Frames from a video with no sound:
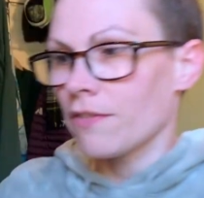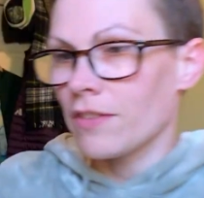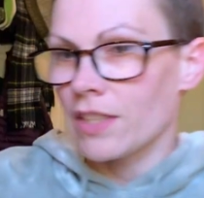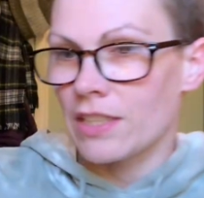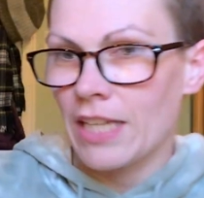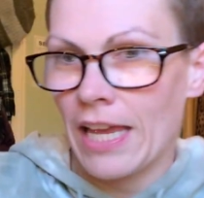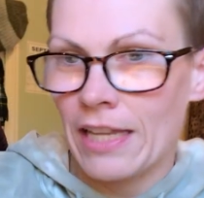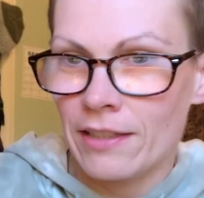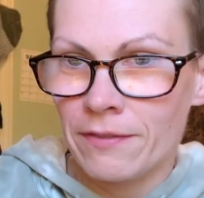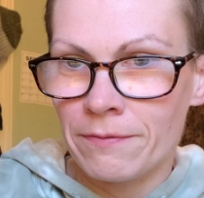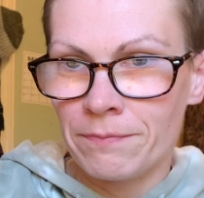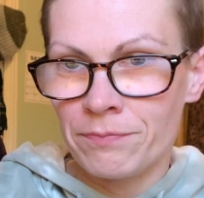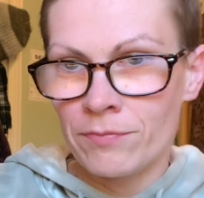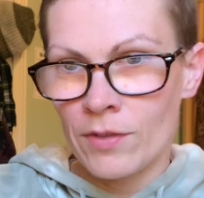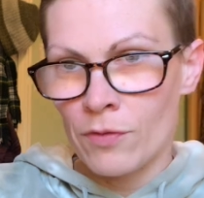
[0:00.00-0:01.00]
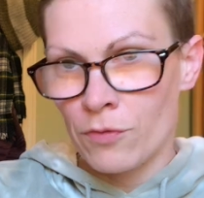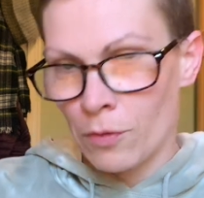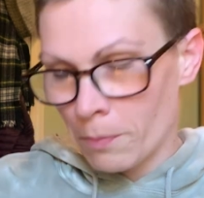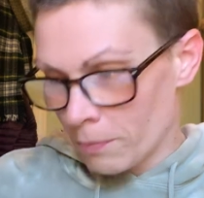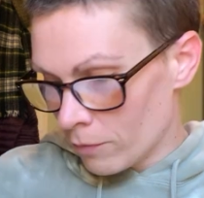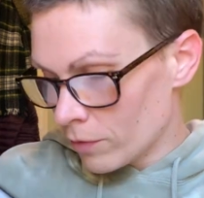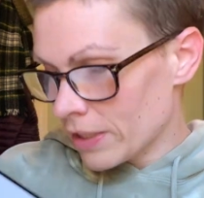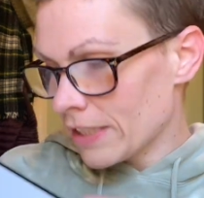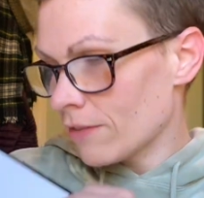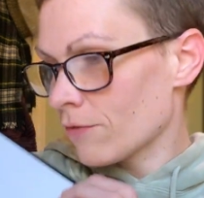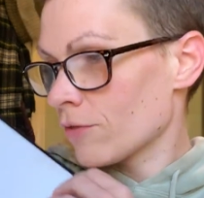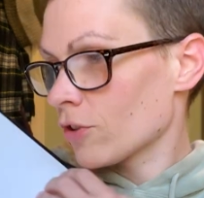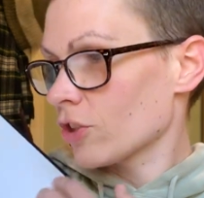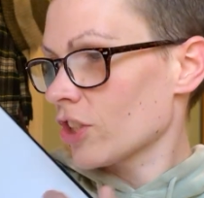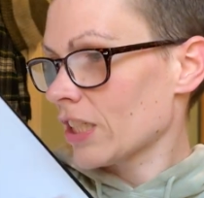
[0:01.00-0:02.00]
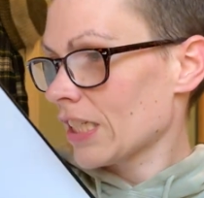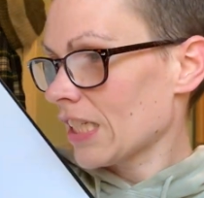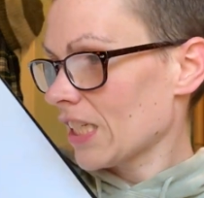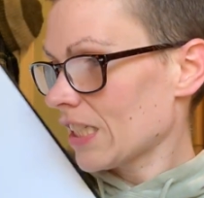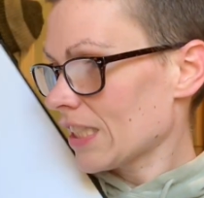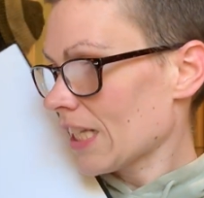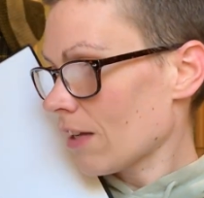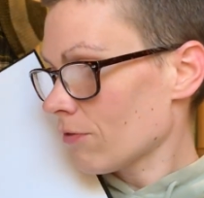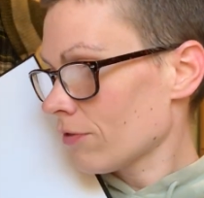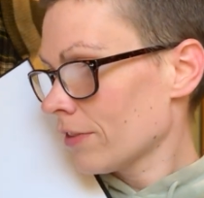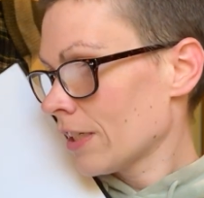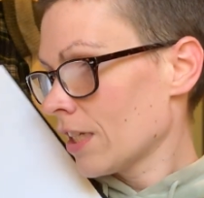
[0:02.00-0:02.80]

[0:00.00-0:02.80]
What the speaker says: of the 10 for, was it virginity stuff?